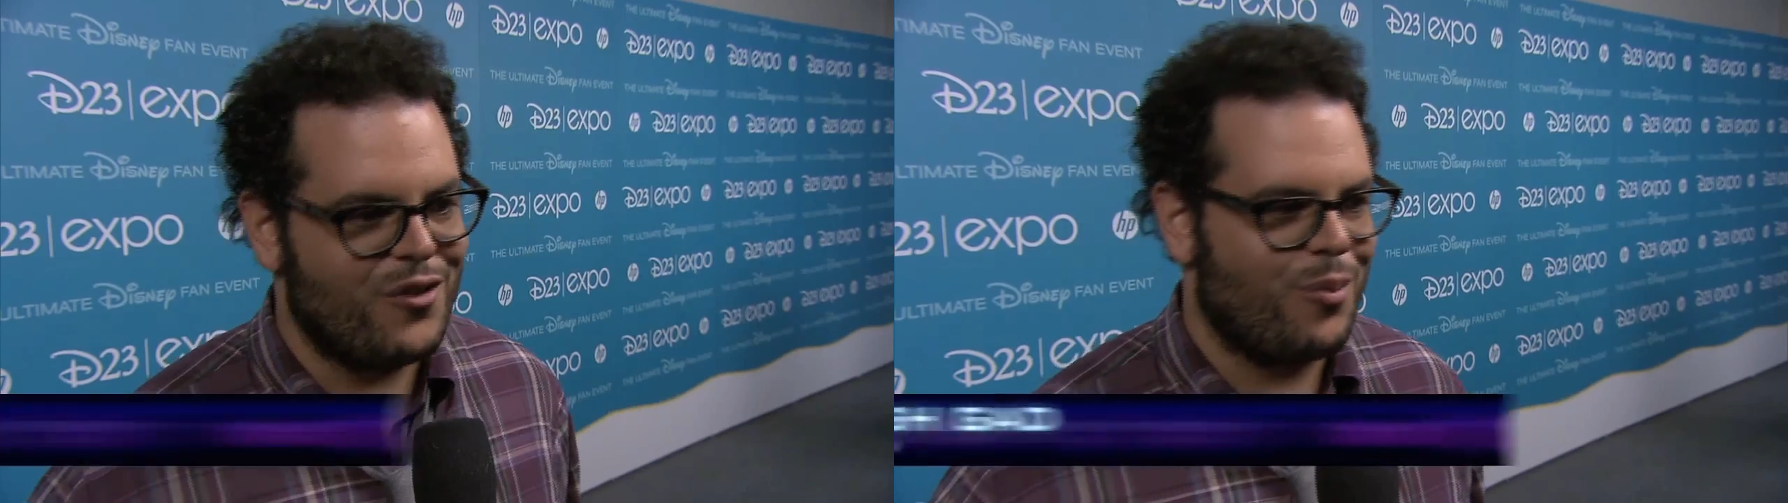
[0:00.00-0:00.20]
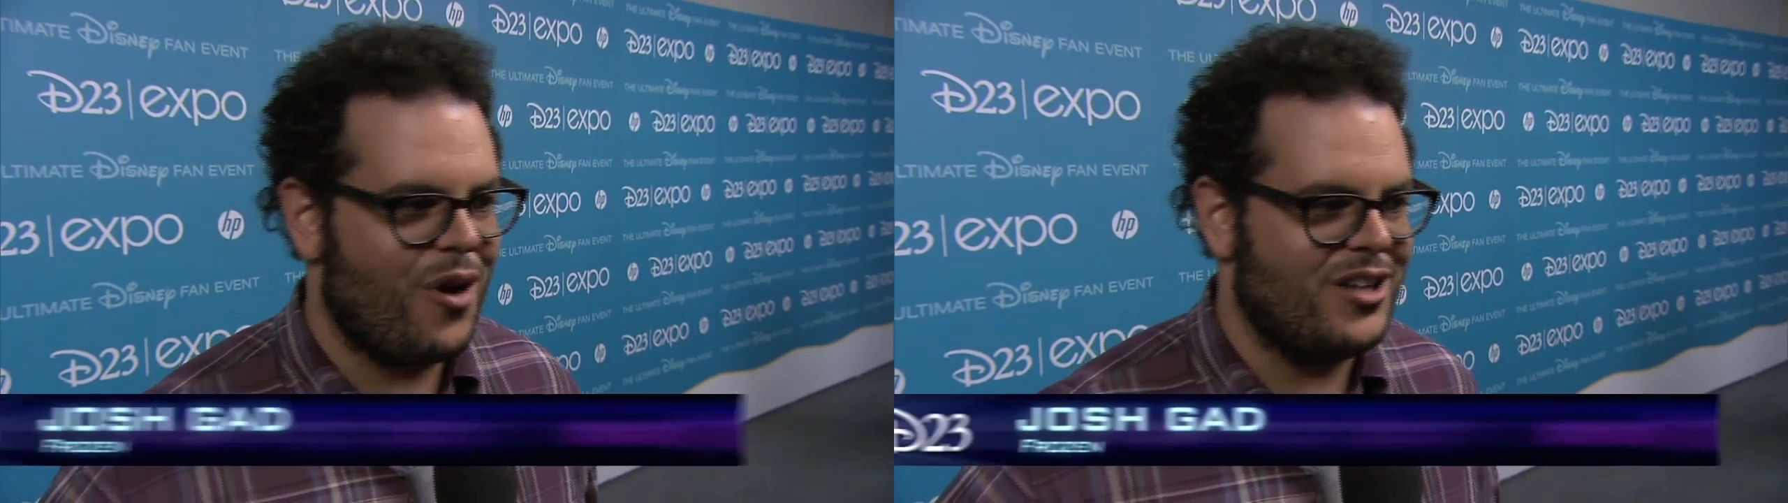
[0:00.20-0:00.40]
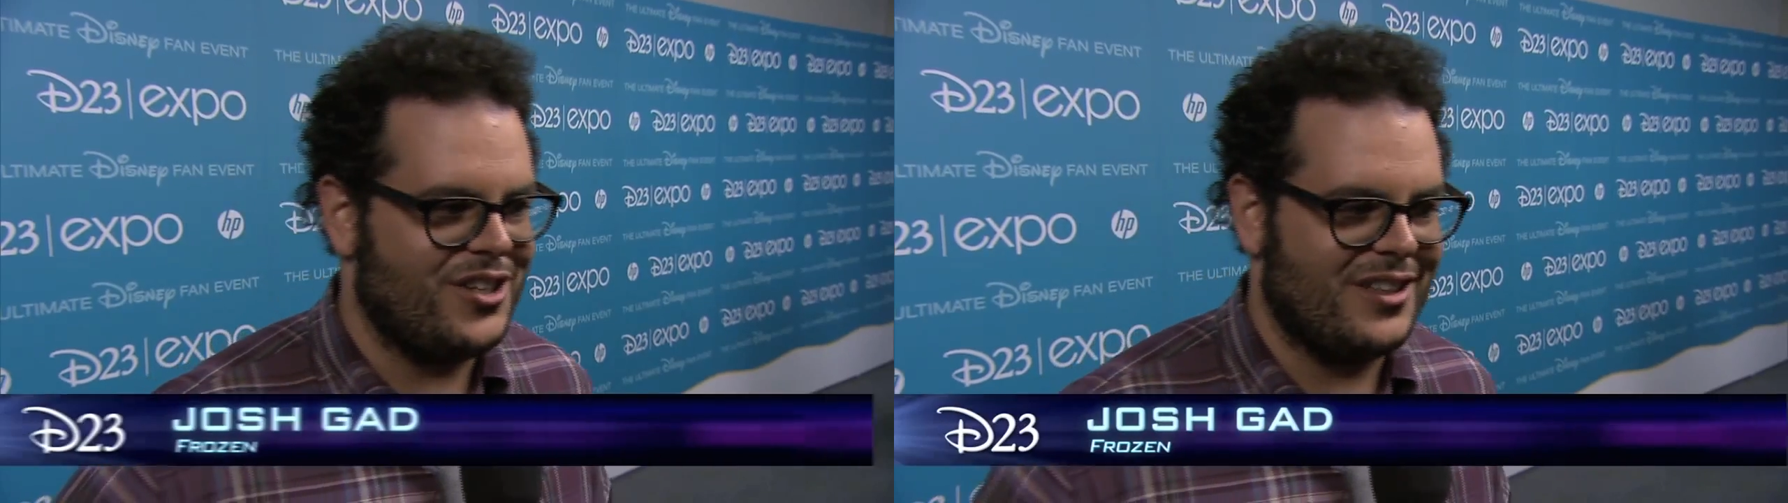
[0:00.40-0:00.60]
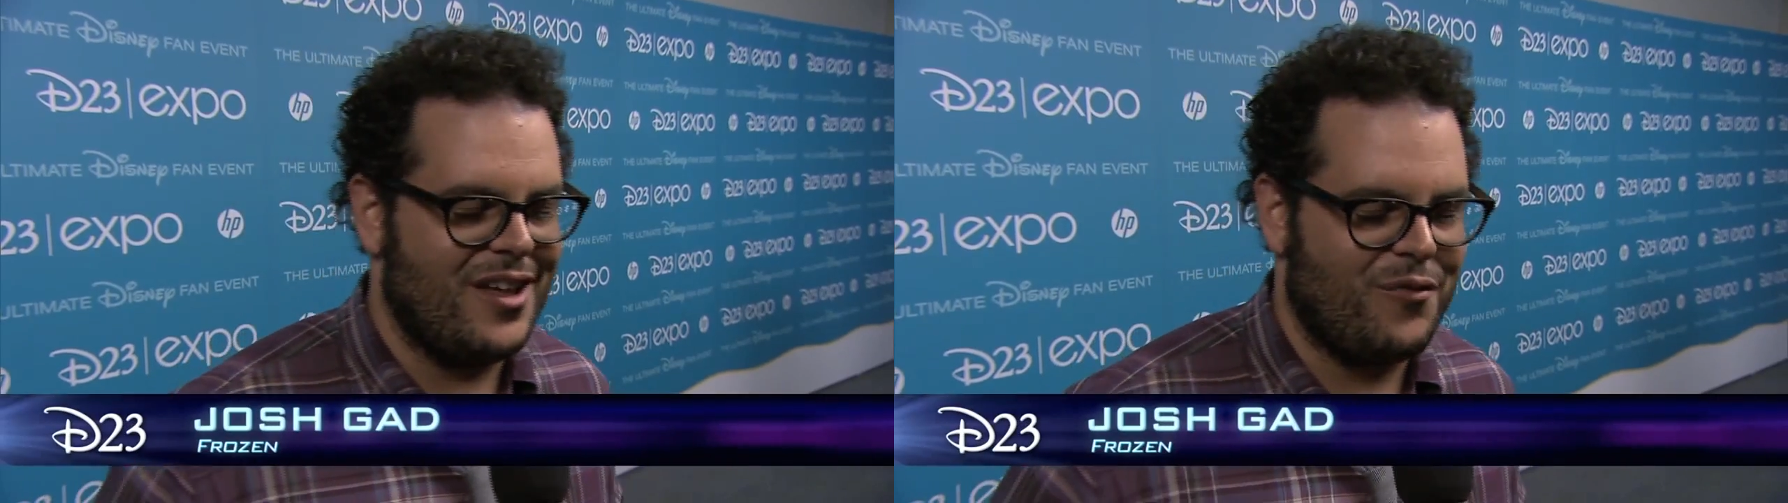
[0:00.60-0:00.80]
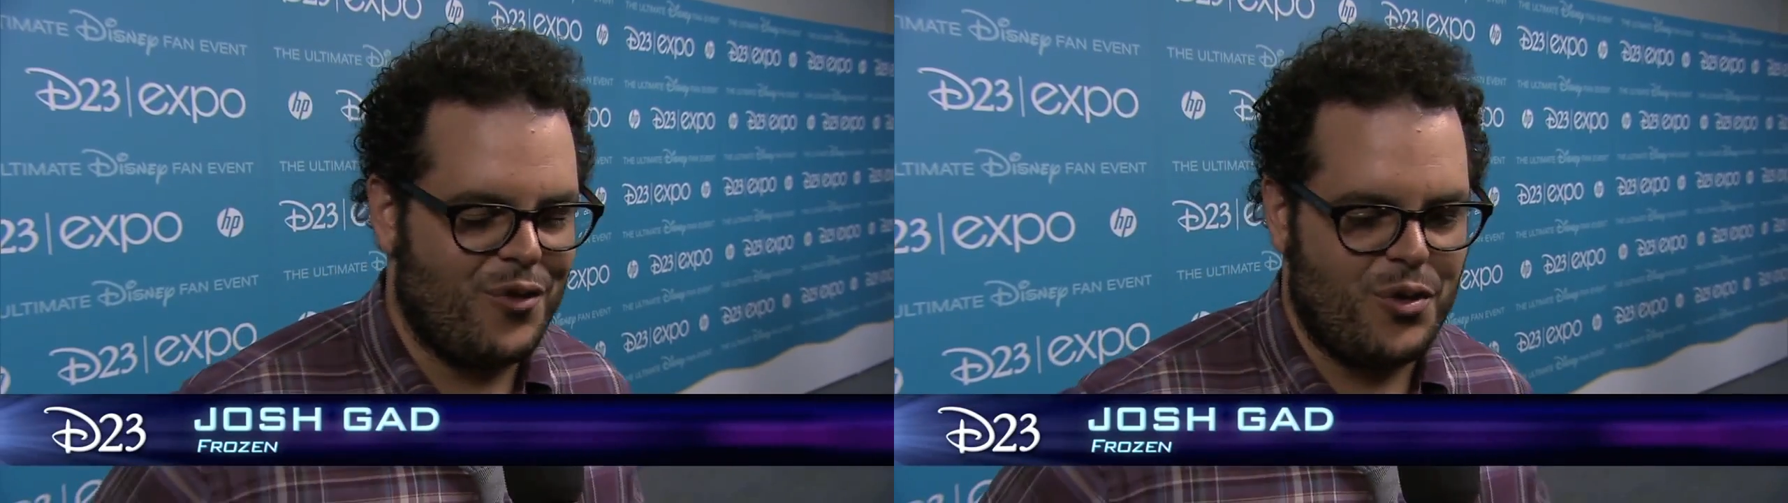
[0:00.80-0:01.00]
of a project
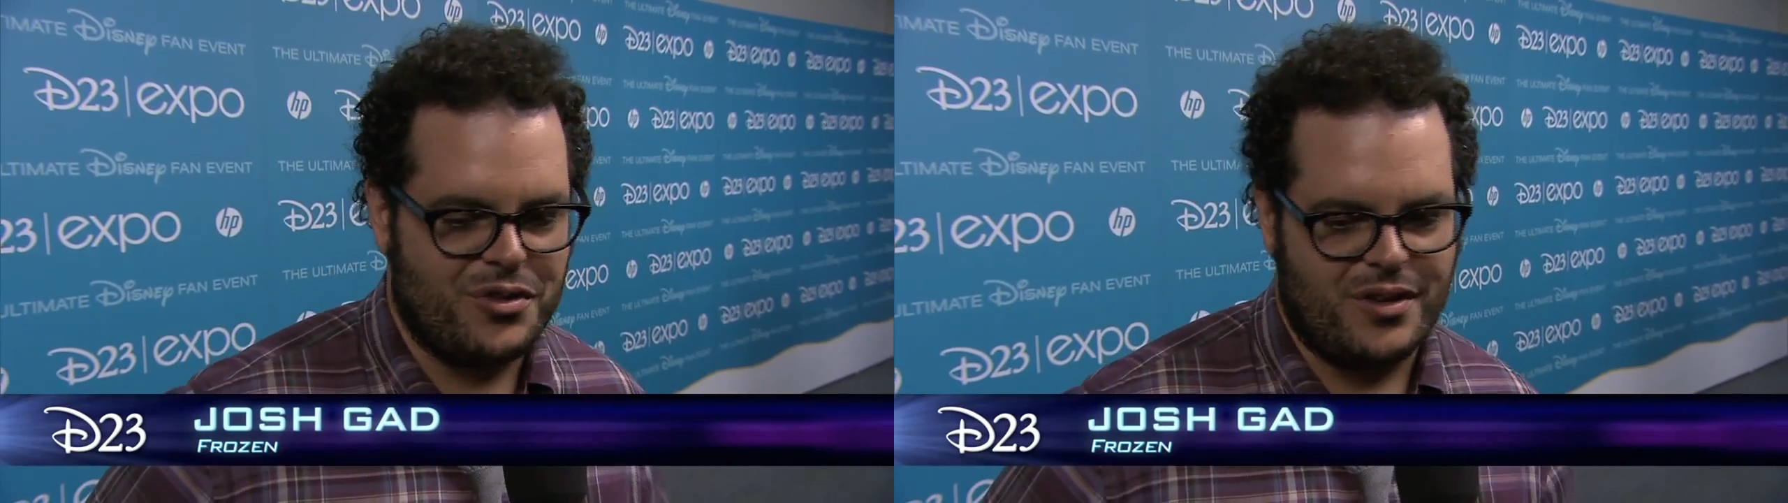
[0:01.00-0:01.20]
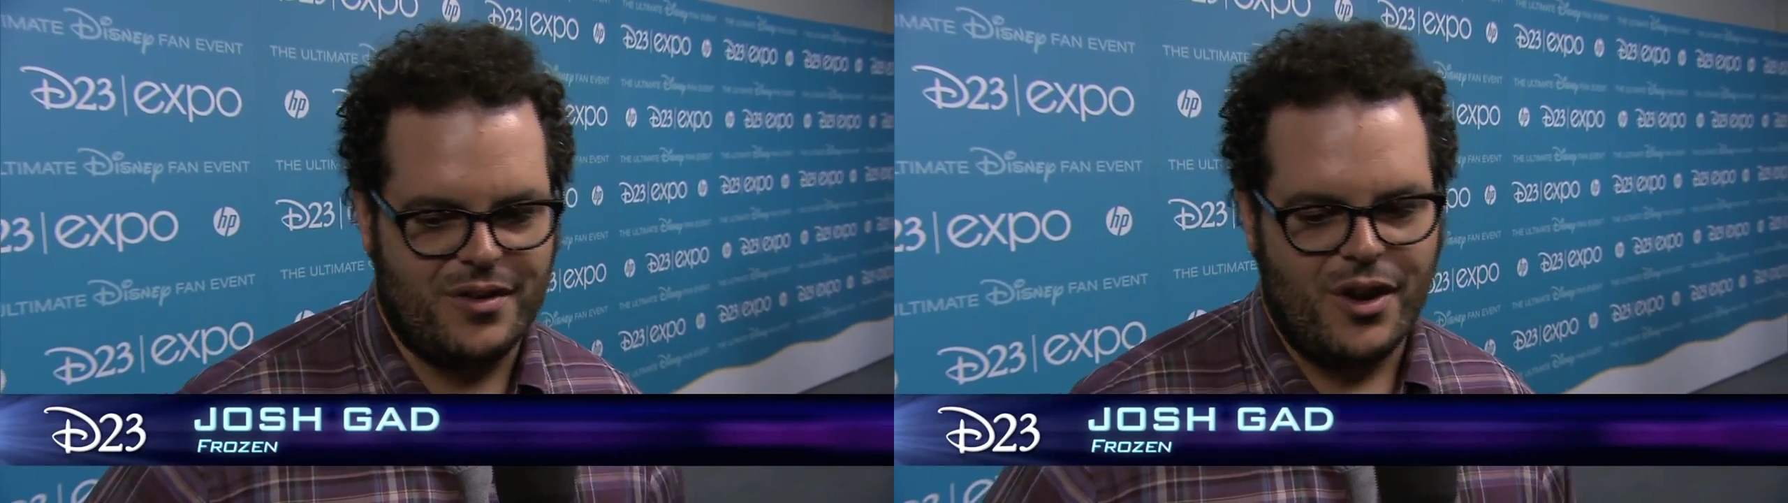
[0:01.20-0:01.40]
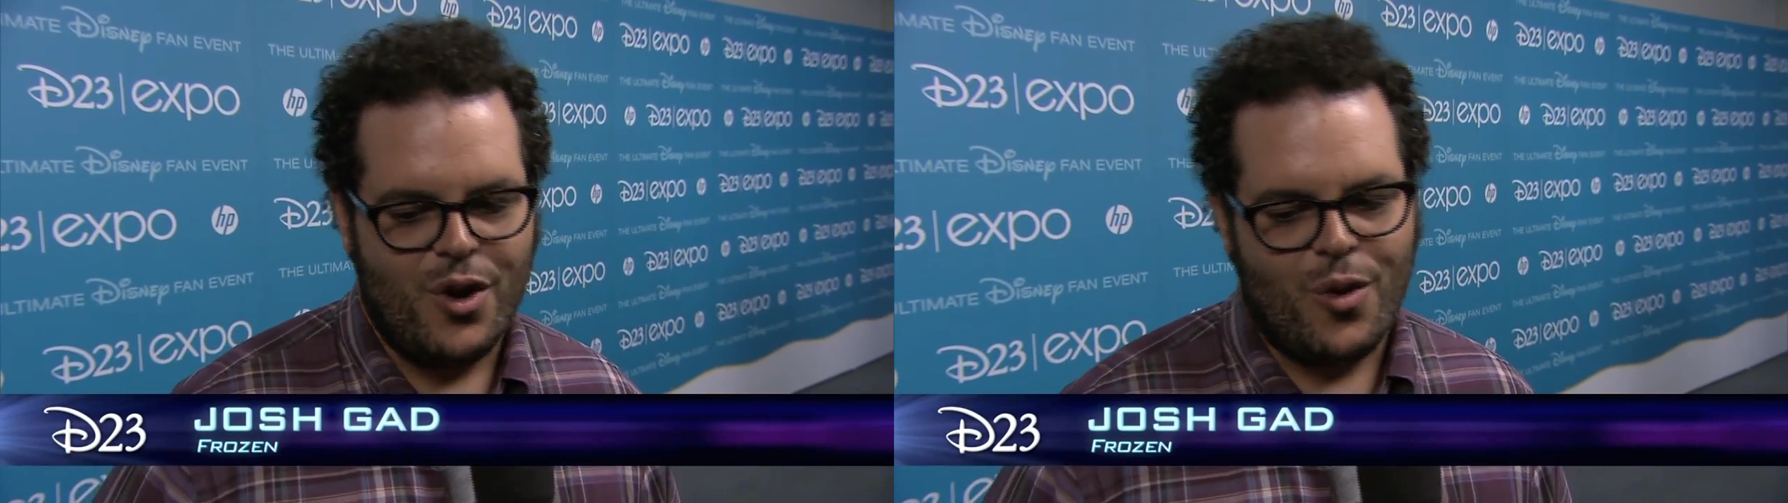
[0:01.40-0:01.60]
like Frozen